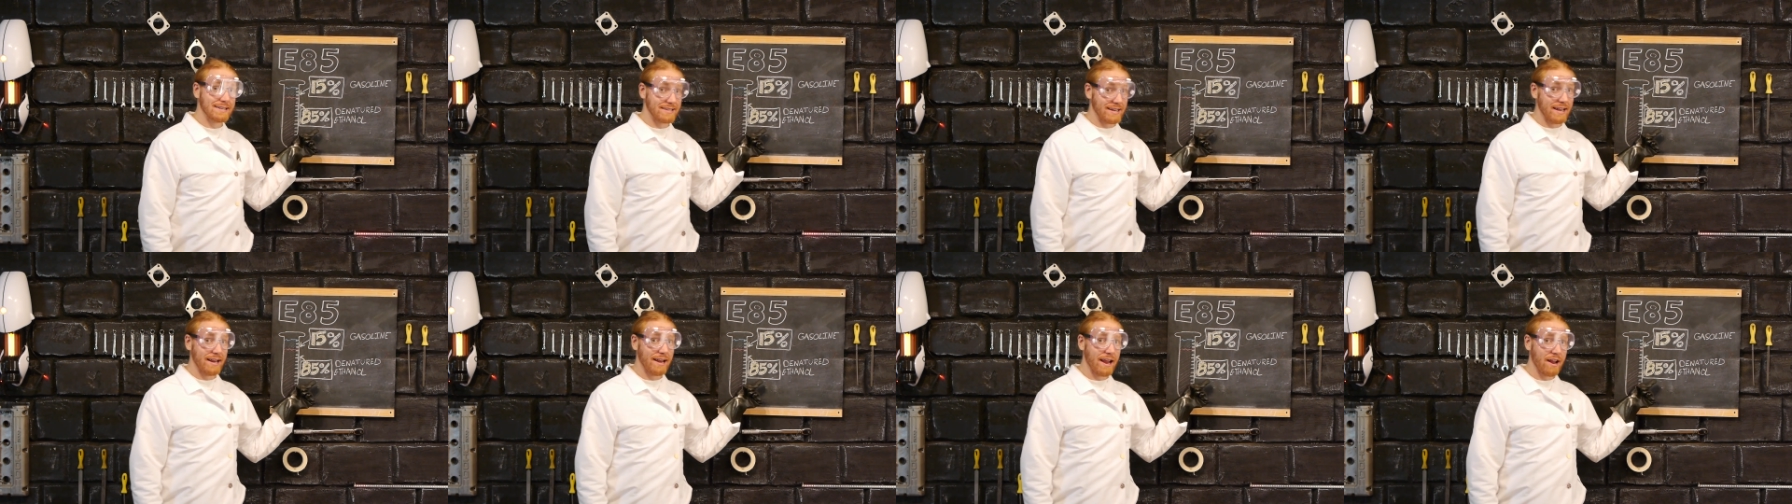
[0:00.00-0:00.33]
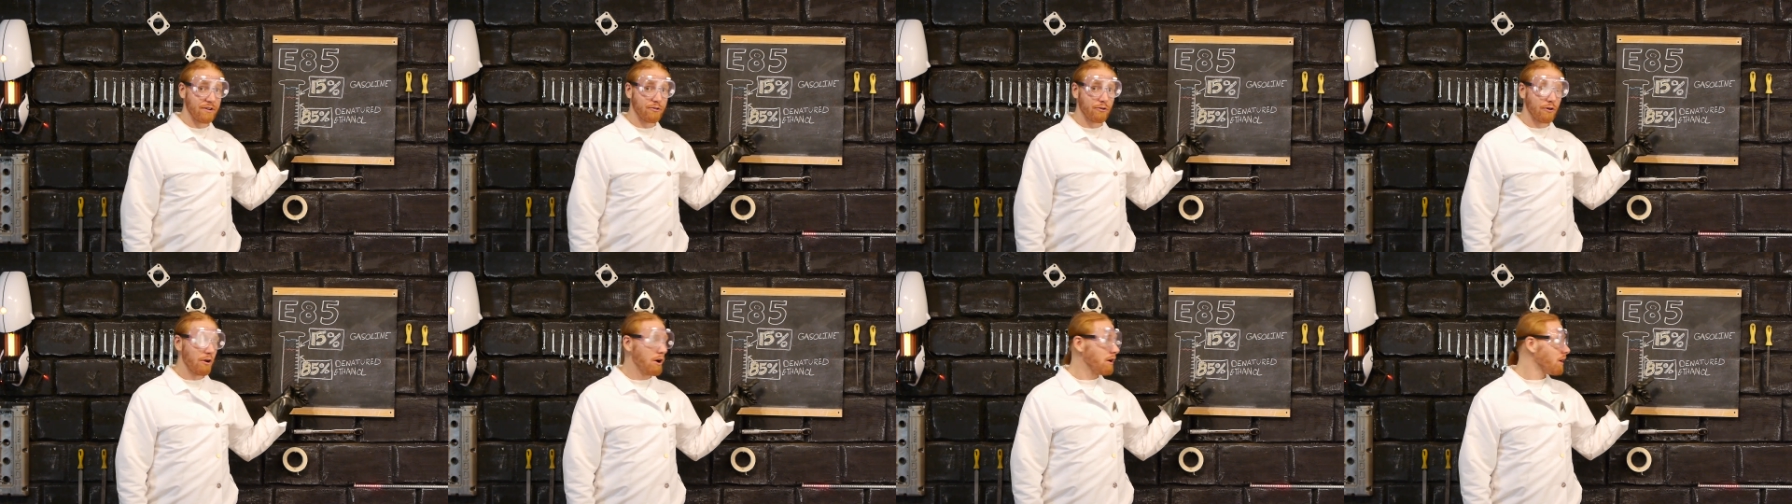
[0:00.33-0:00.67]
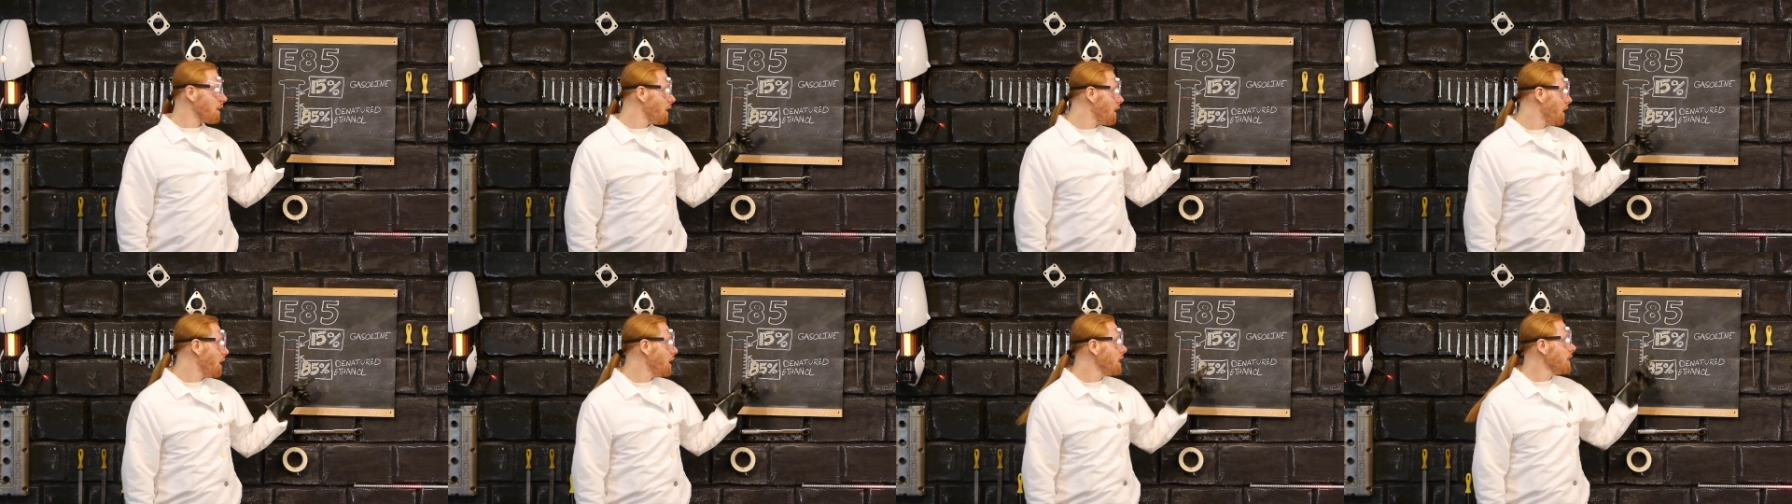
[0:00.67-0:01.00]
denatured
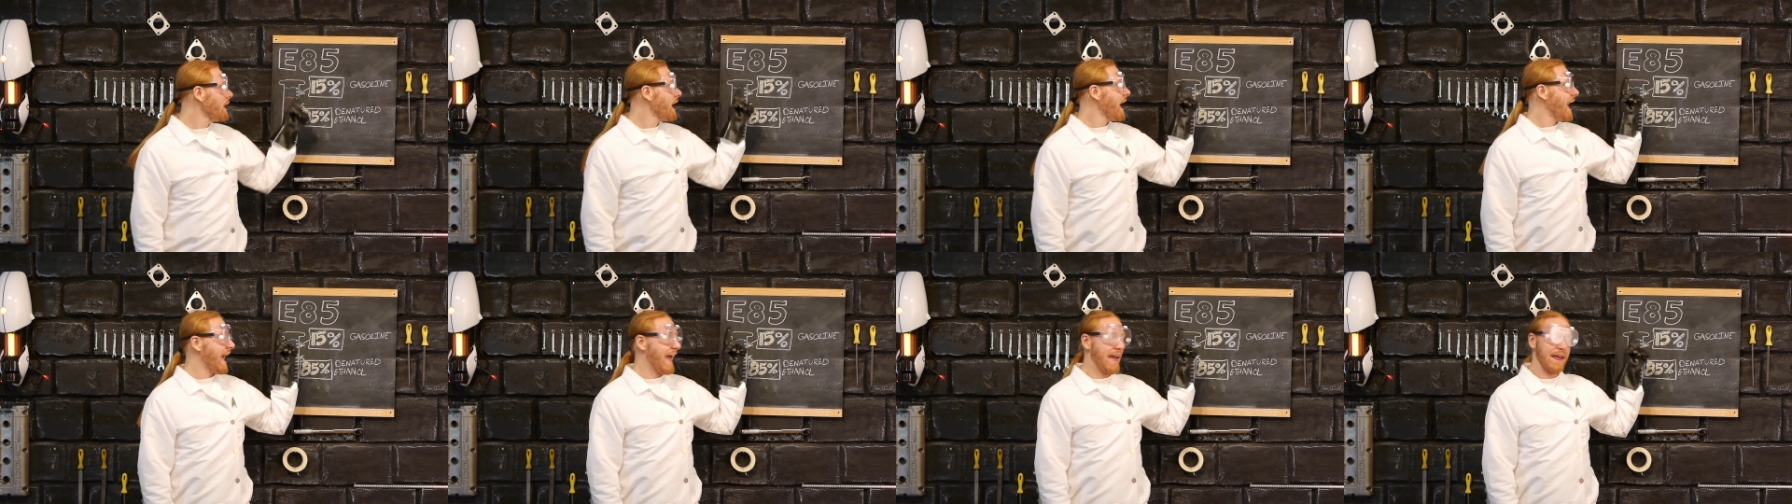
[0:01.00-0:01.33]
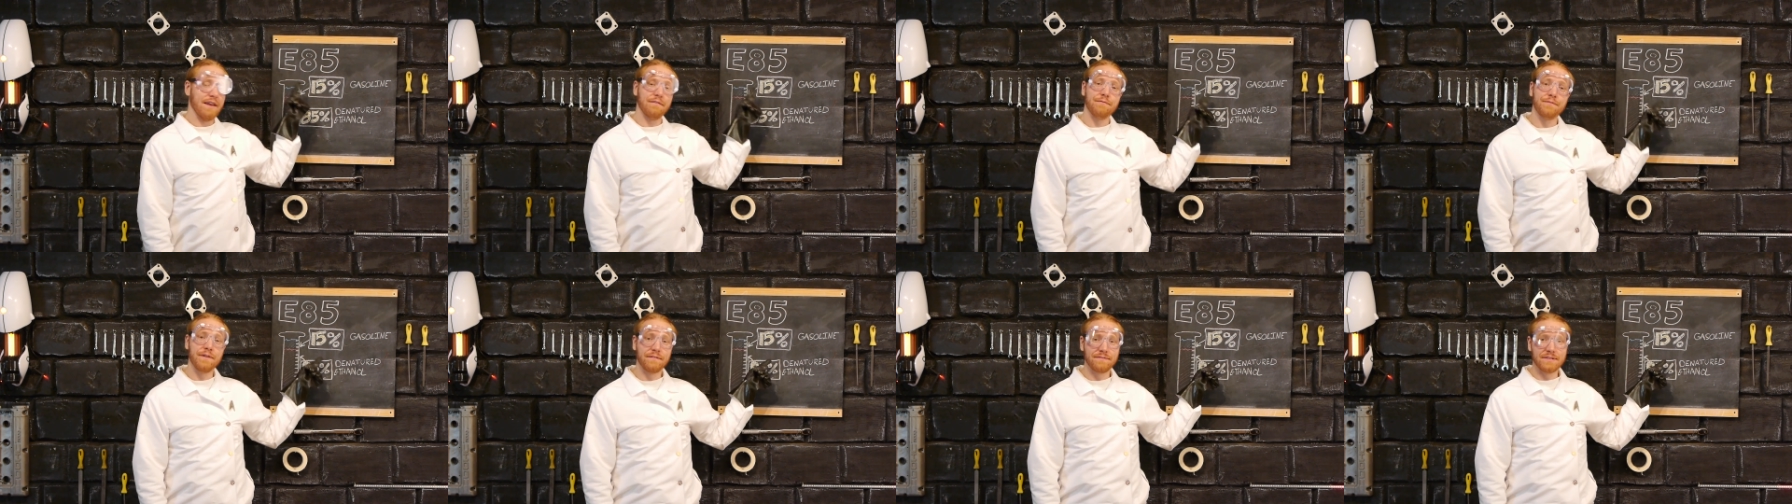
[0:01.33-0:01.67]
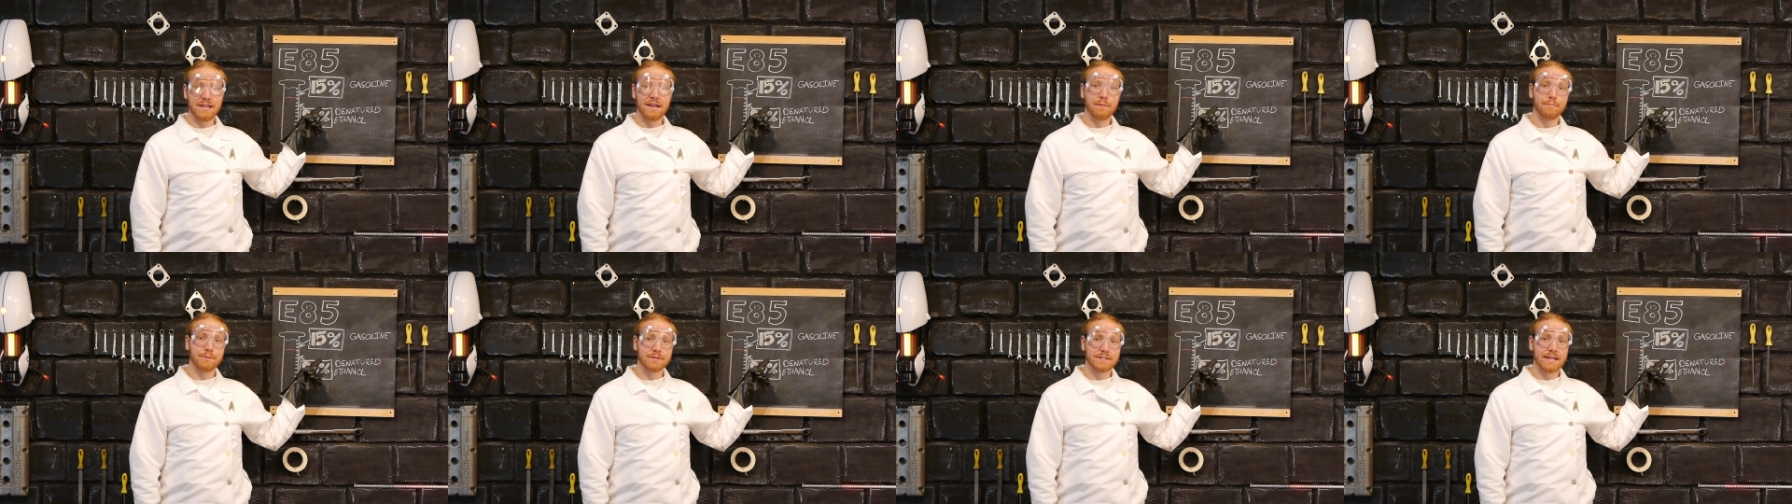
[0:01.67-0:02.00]
ethanol and
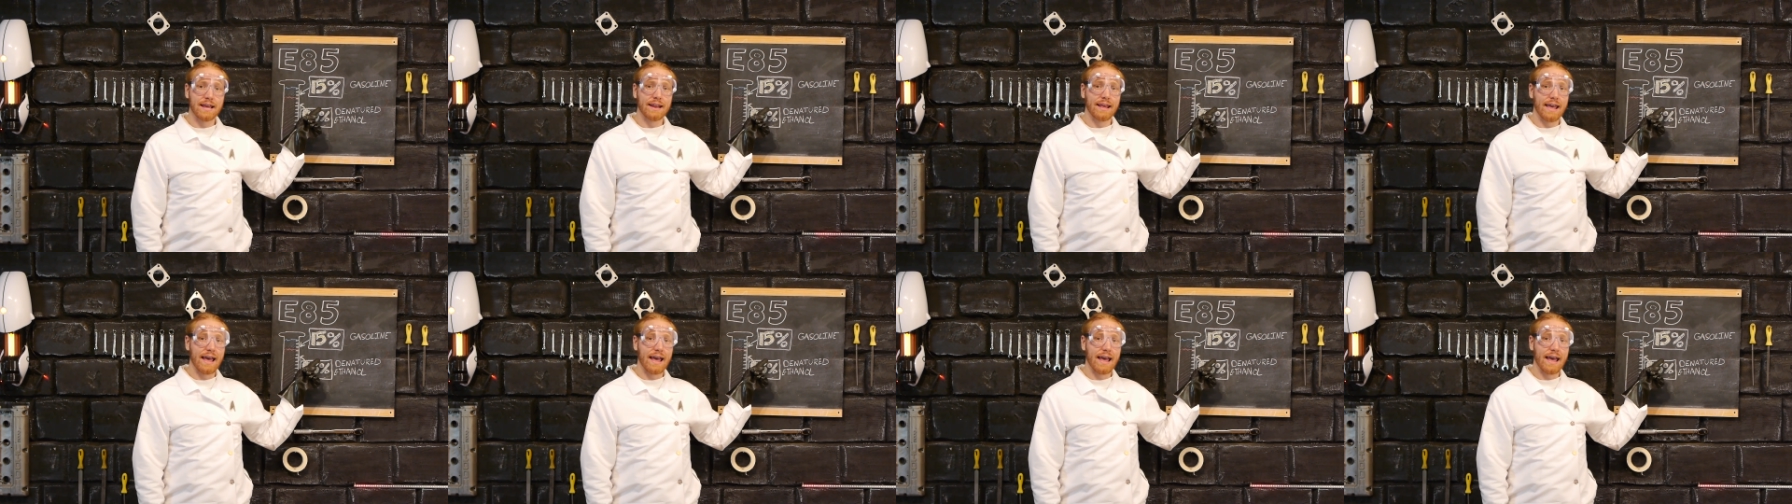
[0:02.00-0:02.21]
15%